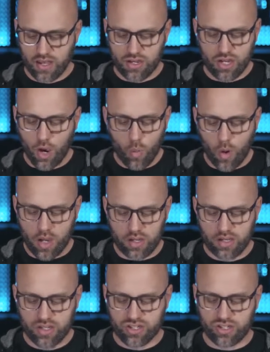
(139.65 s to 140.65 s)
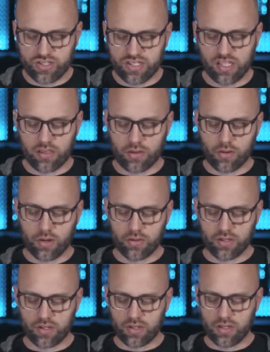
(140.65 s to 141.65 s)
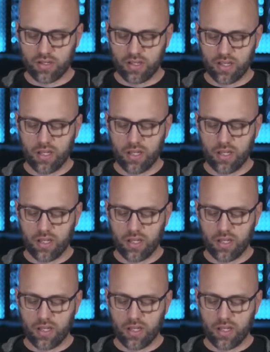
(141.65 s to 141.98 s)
"No one should seek their own good,